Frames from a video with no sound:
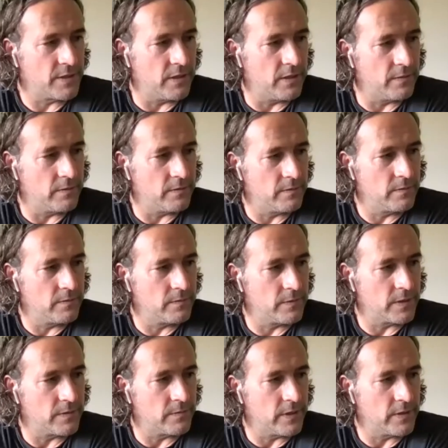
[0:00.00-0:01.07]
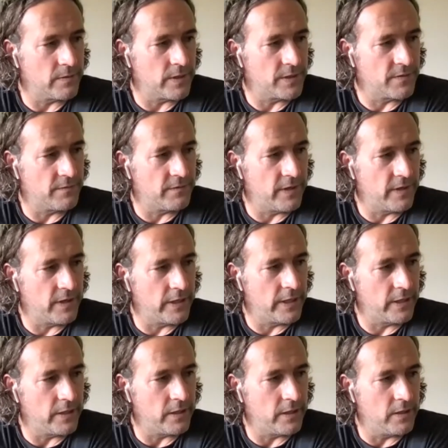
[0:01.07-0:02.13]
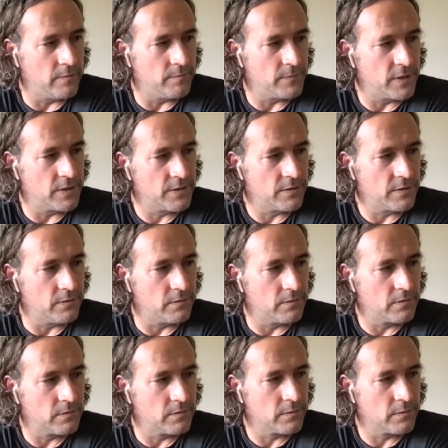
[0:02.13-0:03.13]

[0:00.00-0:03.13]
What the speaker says: That's a very astute